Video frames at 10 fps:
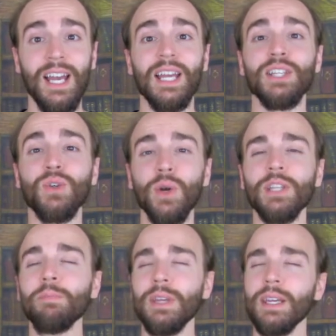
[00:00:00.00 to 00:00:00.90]
is going to
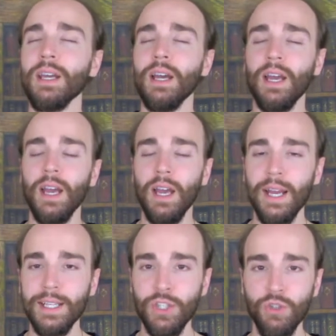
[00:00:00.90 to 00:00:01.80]
be
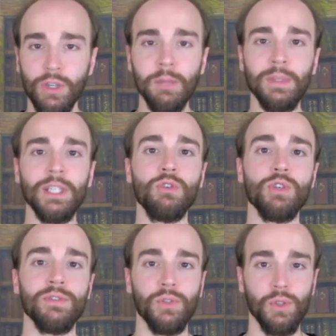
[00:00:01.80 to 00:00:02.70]
extremely
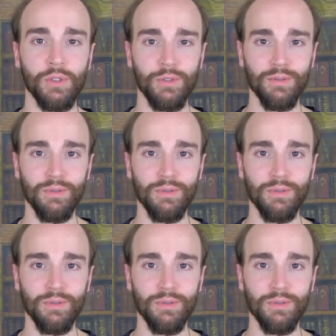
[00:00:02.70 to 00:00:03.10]
useful